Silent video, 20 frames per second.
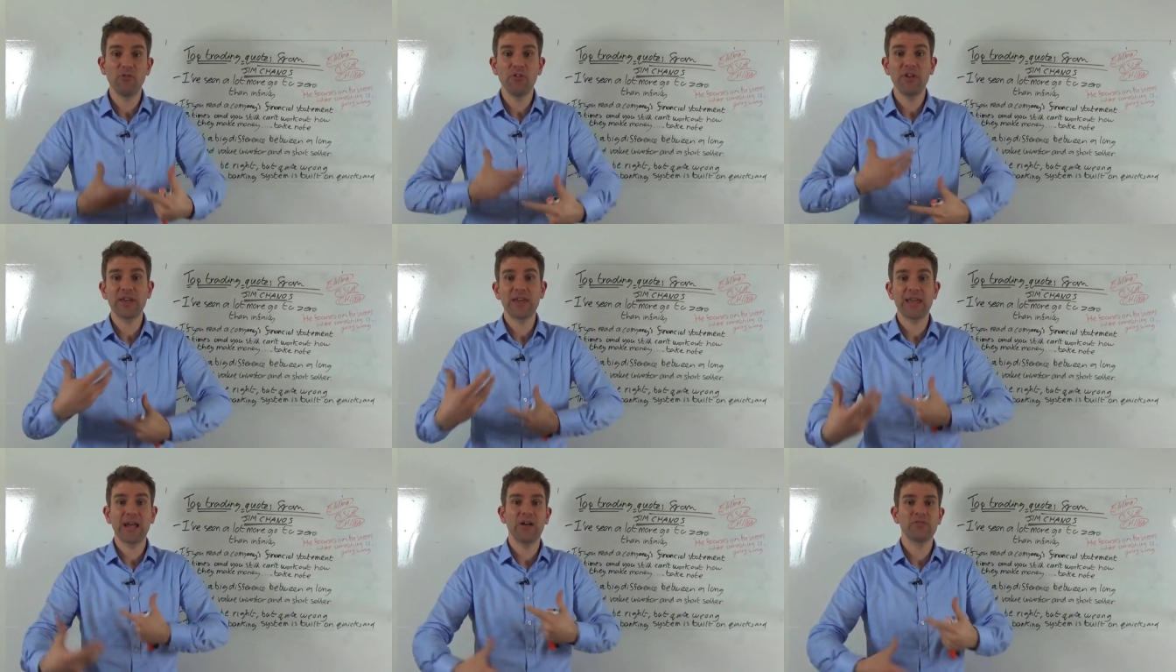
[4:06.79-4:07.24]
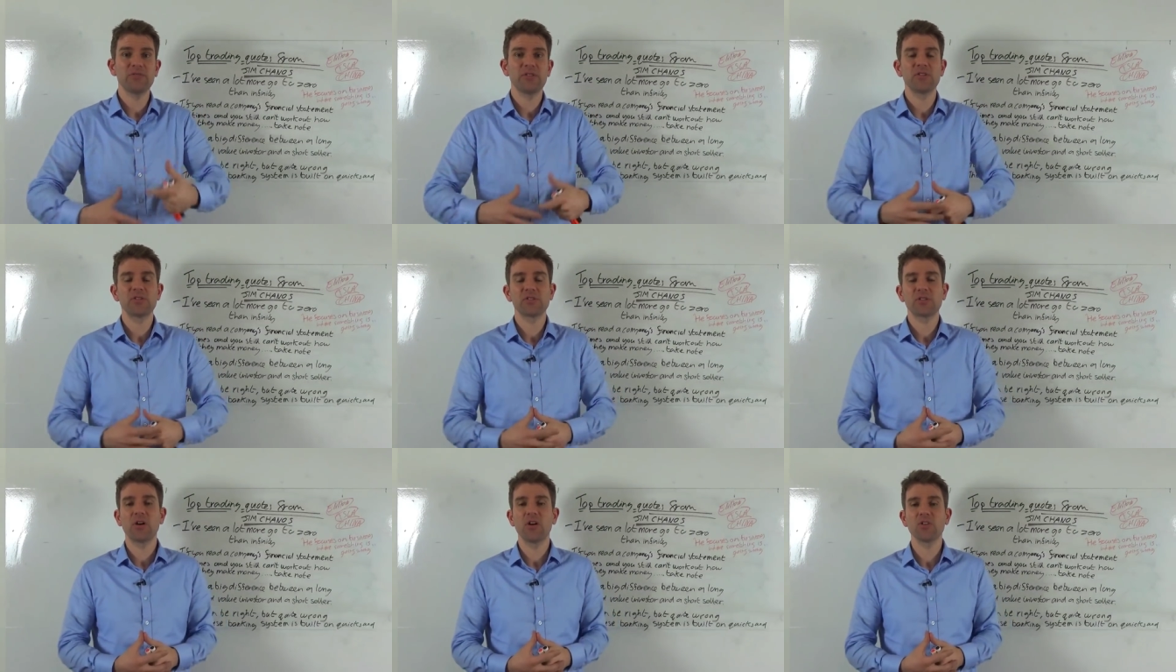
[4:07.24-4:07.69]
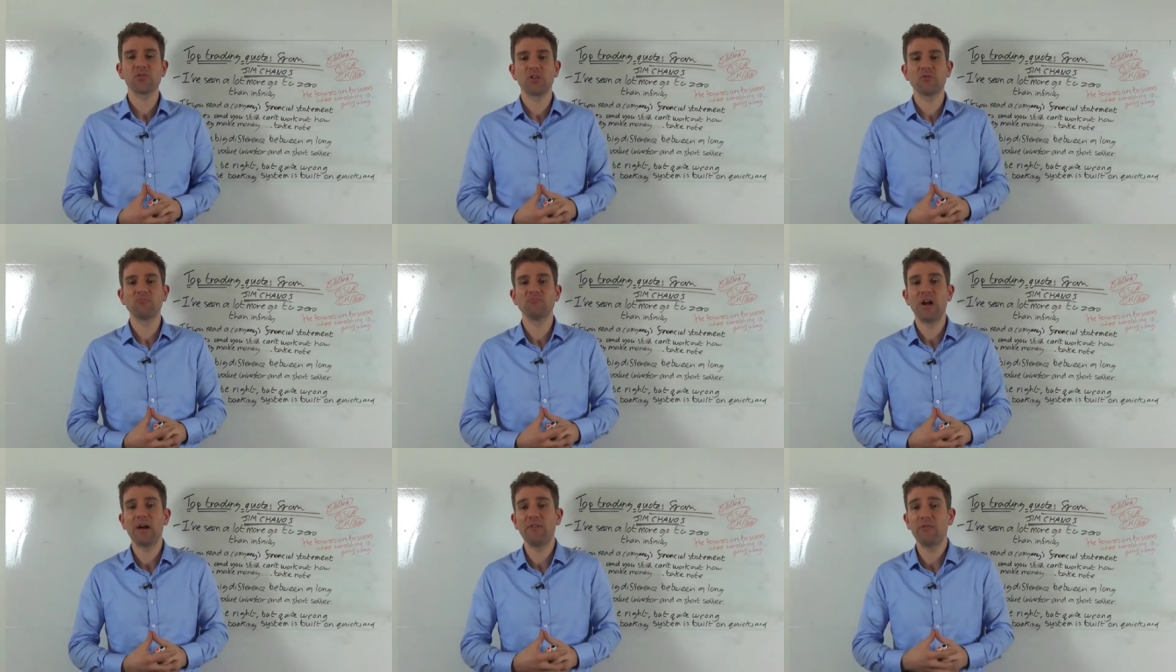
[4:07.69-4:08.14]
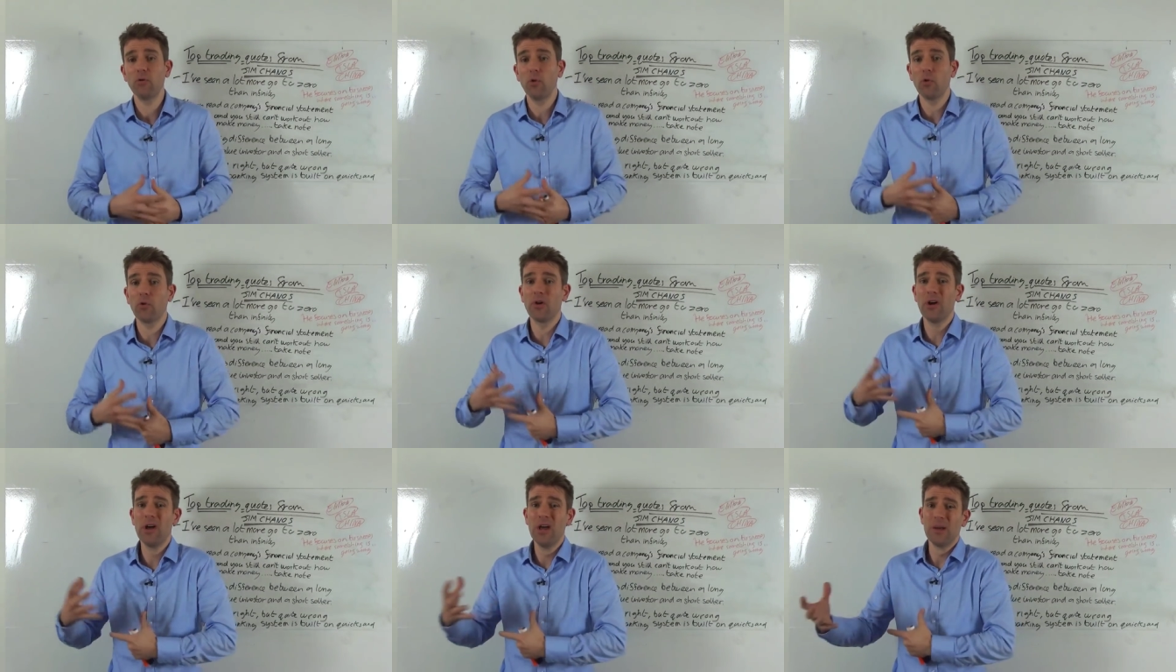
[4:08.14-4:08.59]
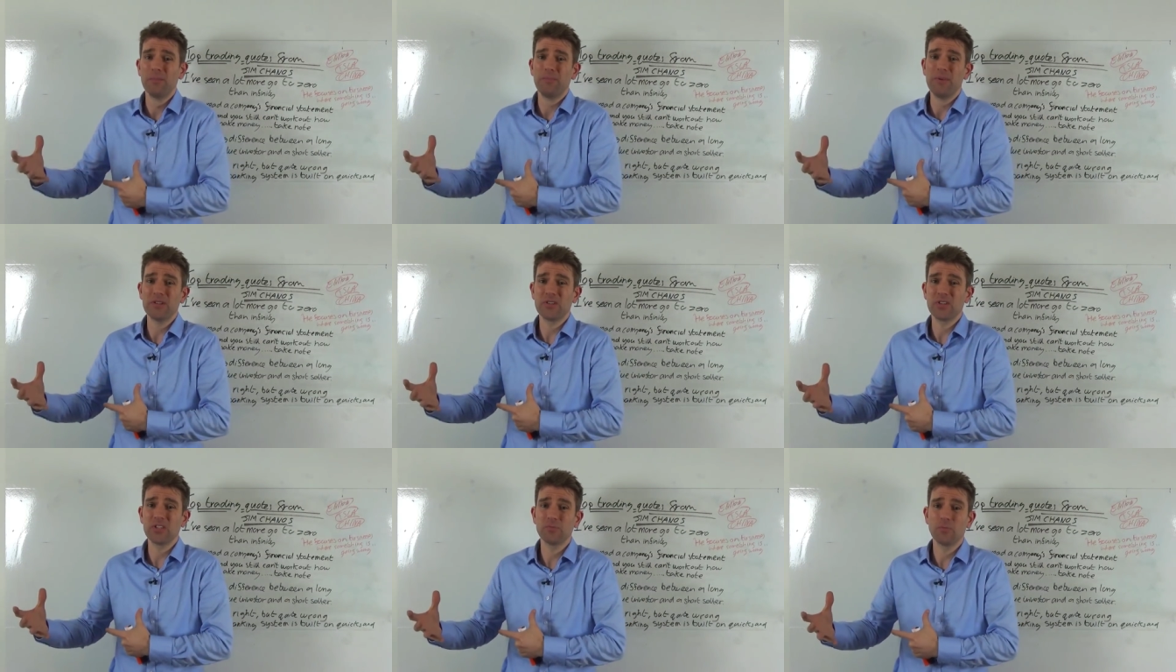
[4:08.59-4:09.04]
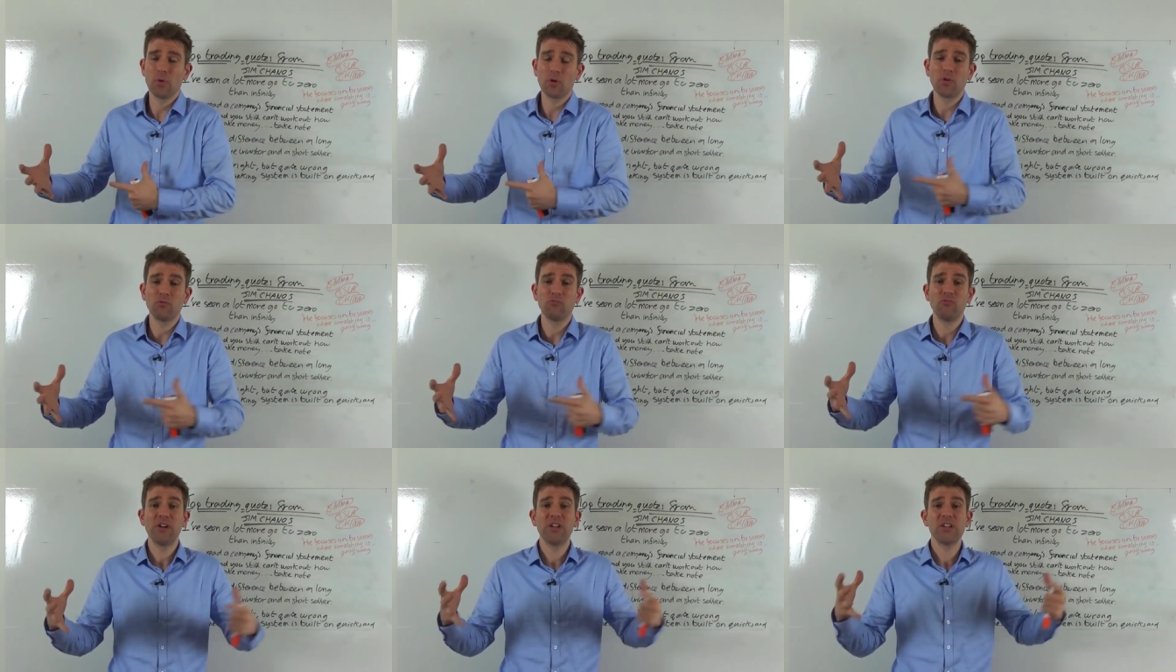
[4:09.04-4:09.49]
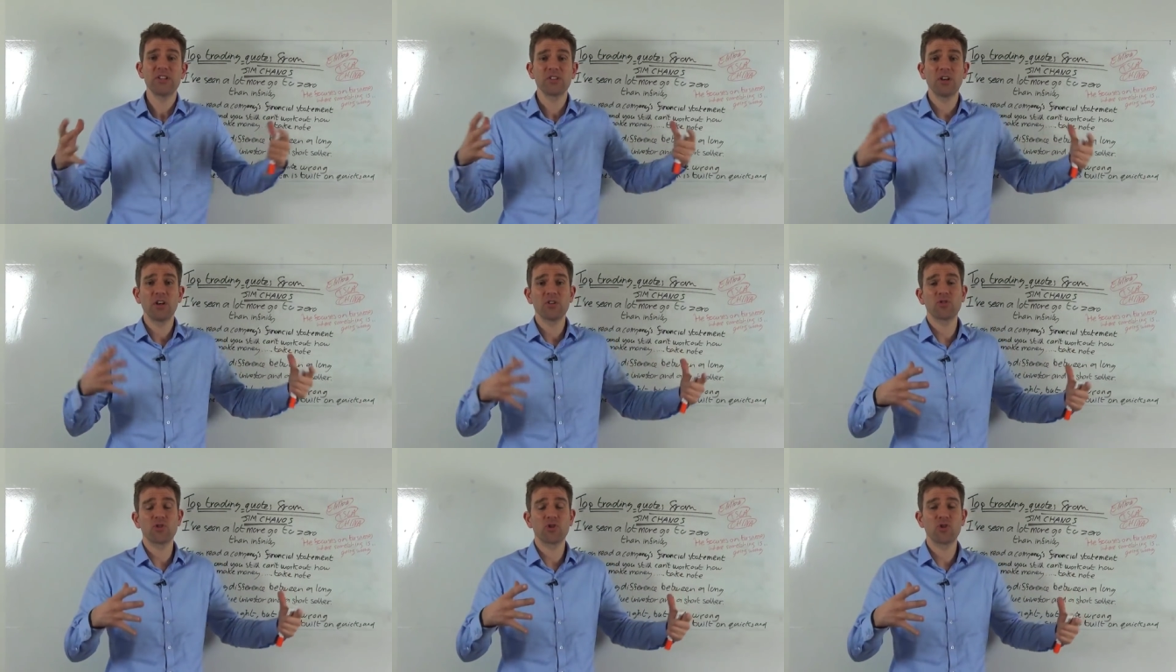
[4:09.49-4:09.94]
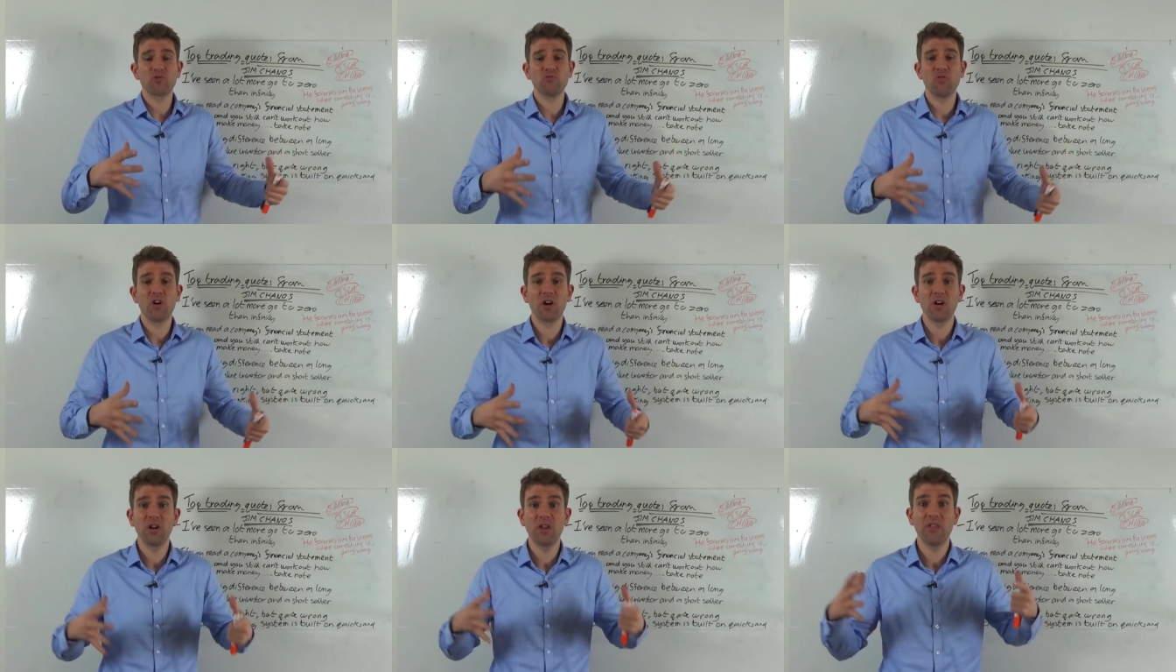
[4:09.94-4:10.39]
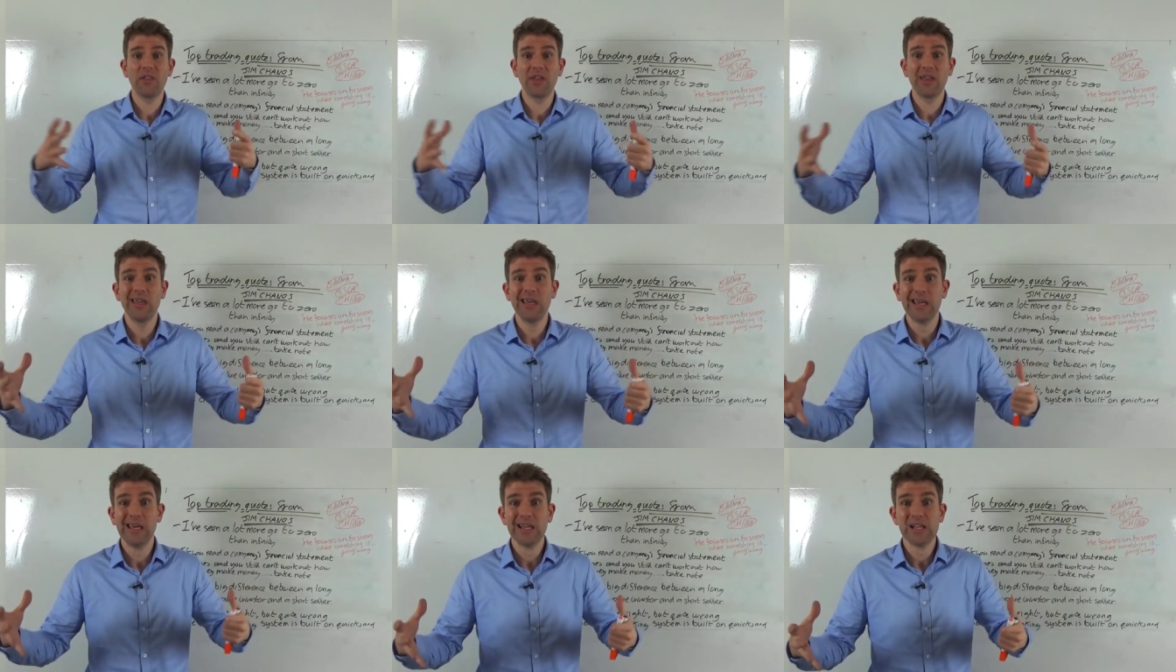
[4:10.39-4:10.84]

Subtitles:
the accounting starts to unravel, or the business model really starts to struggle and they